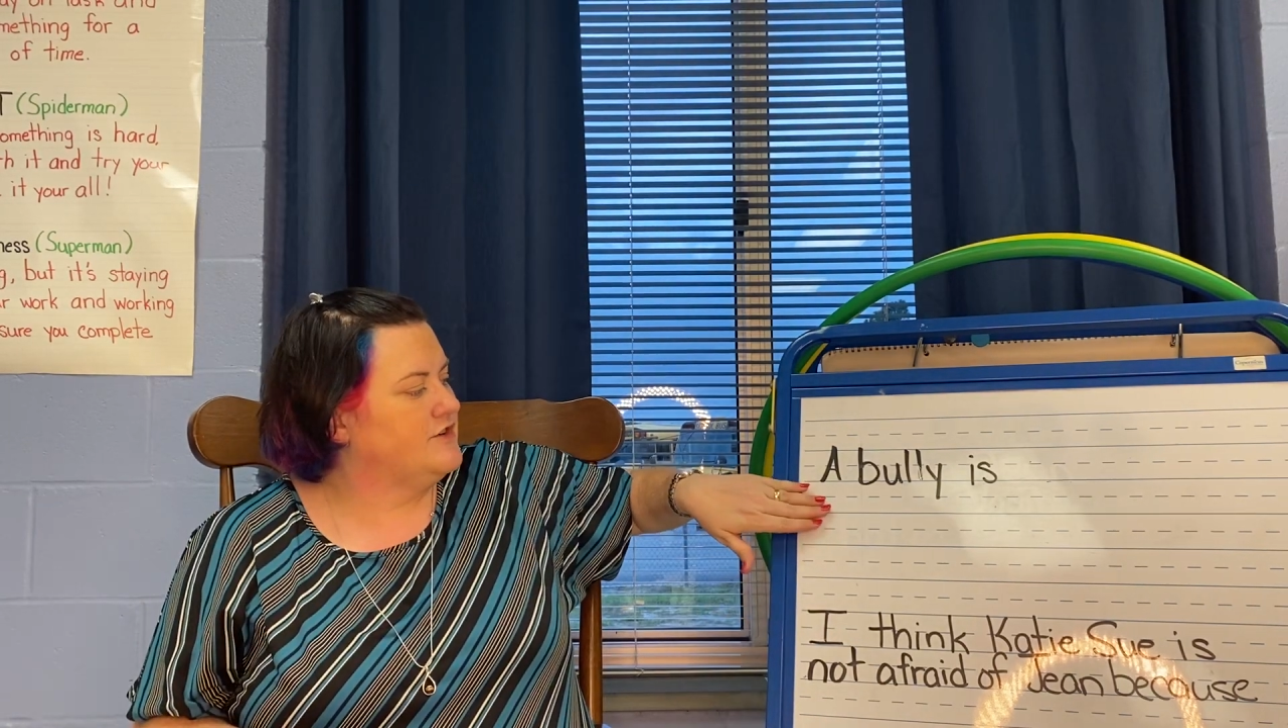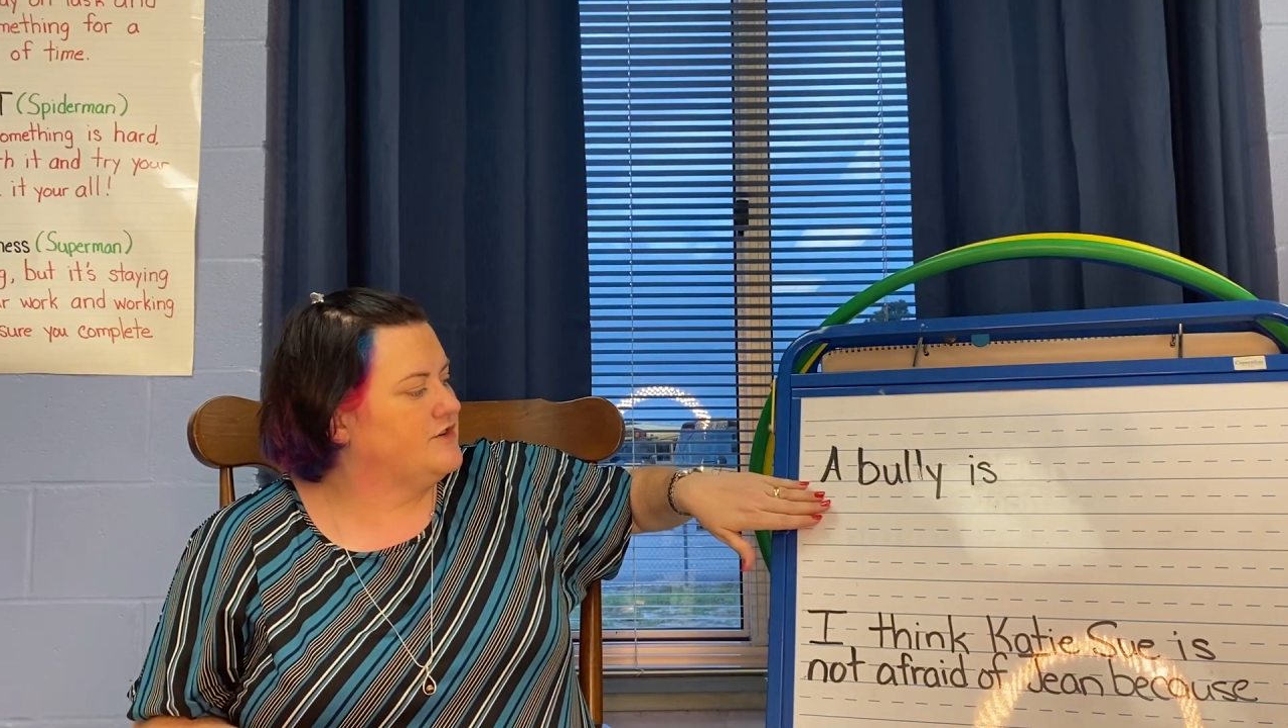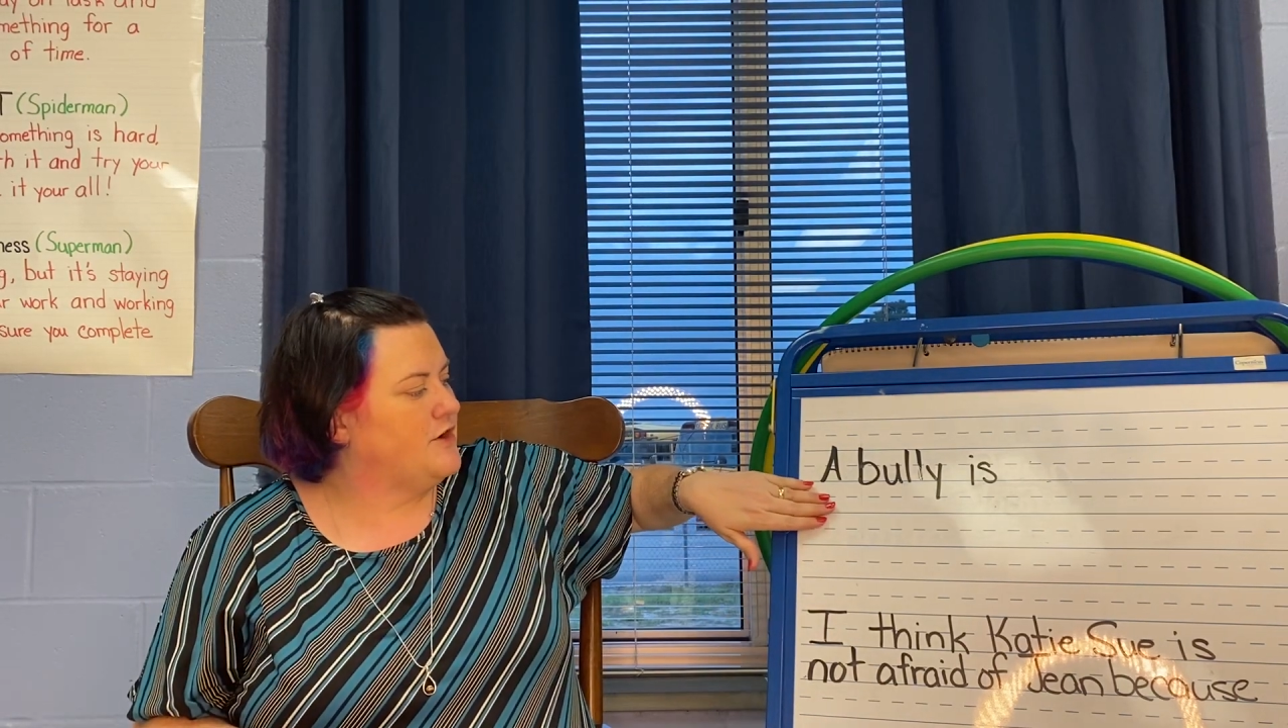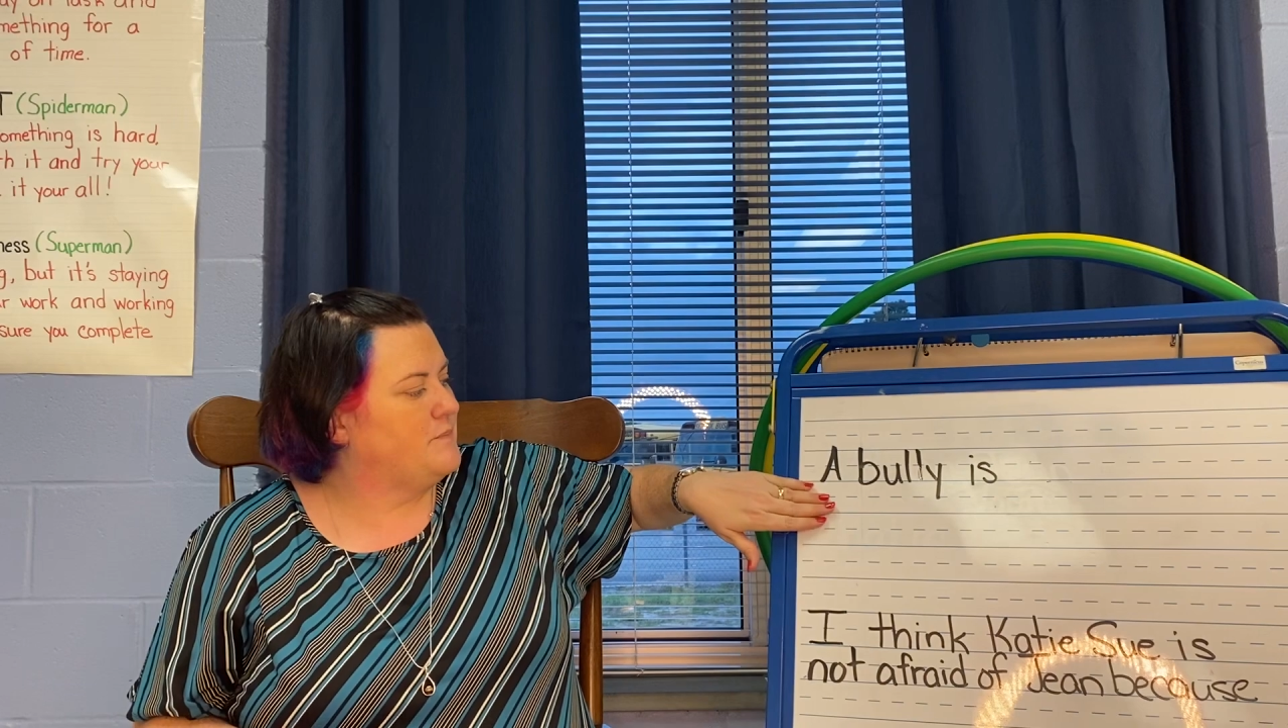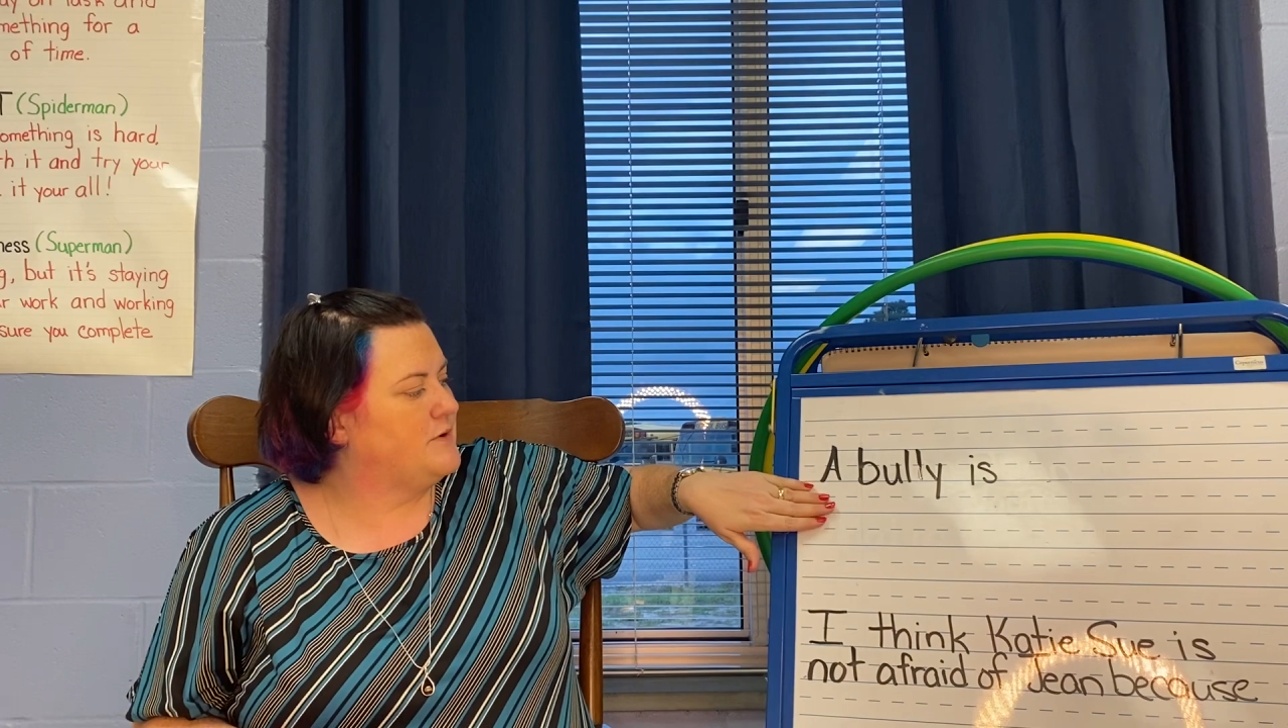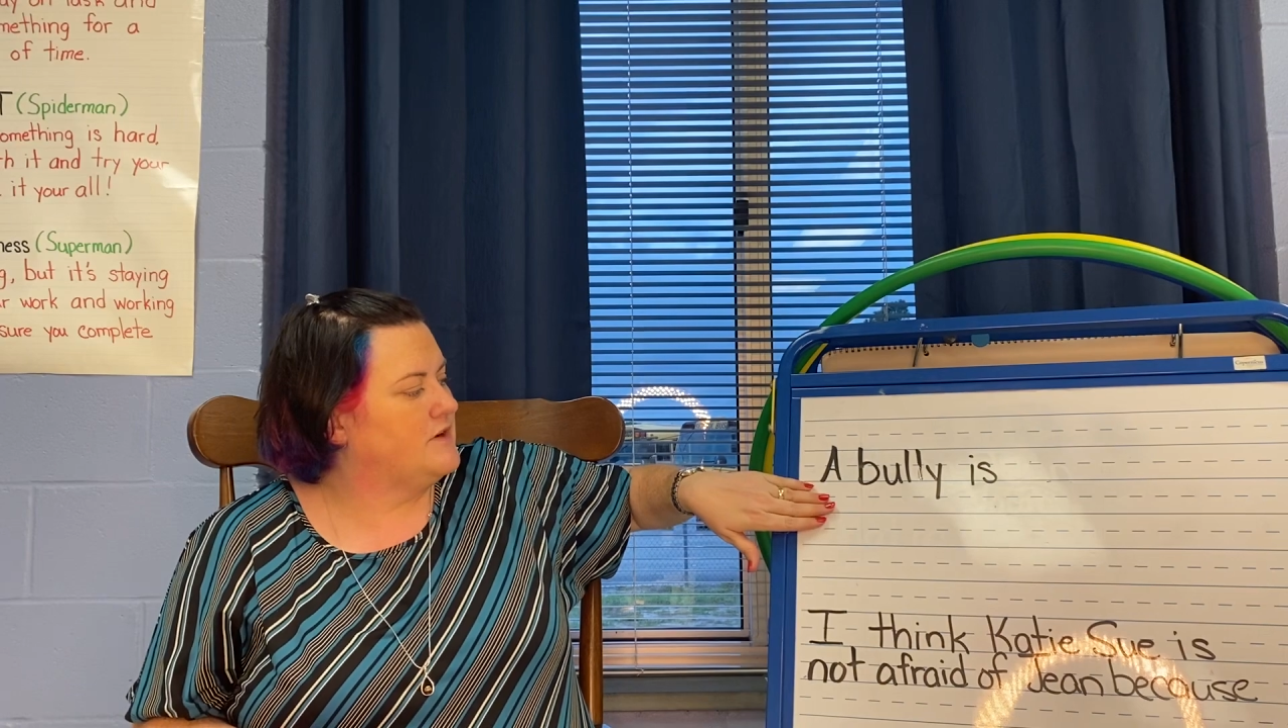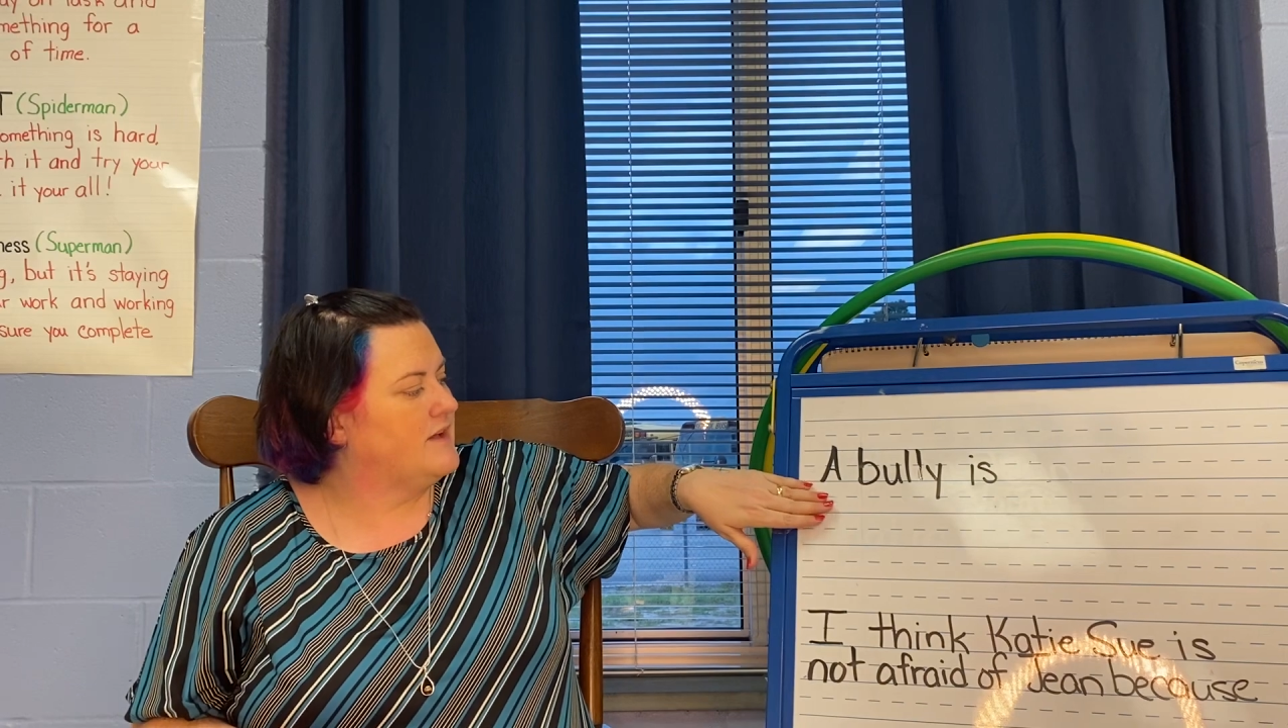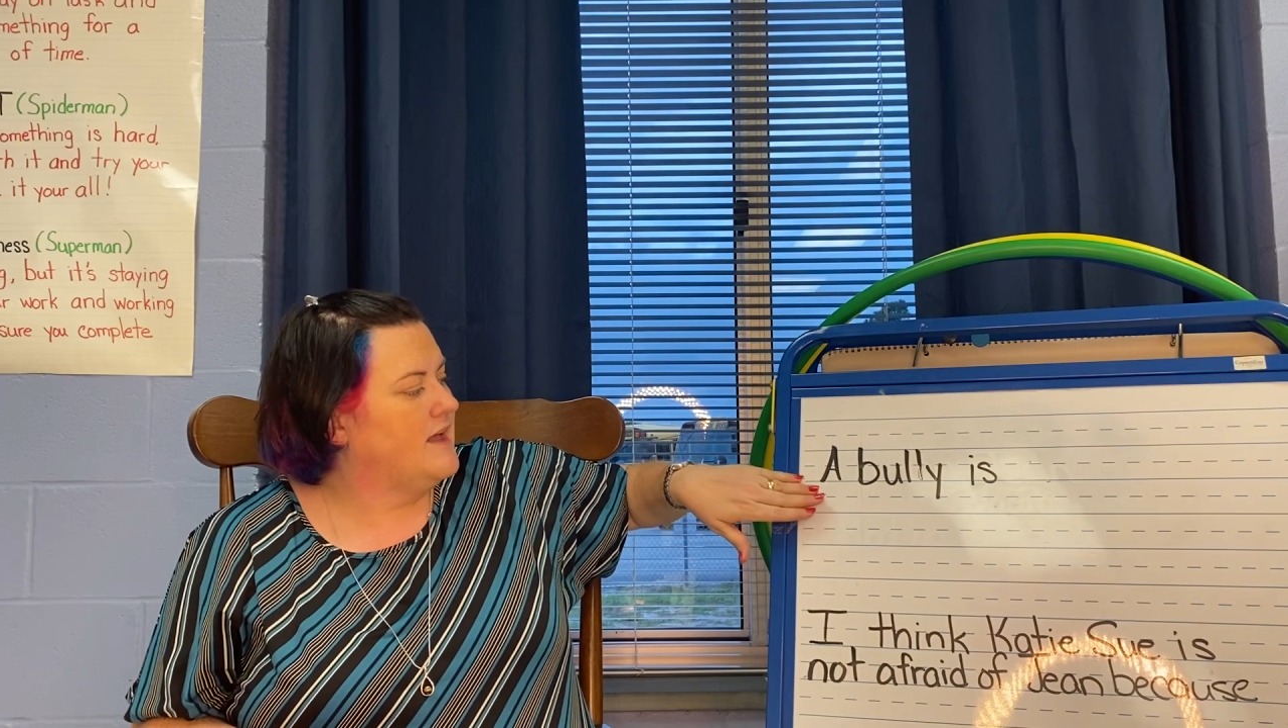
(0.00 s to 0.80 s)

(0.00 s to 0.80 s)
your notebook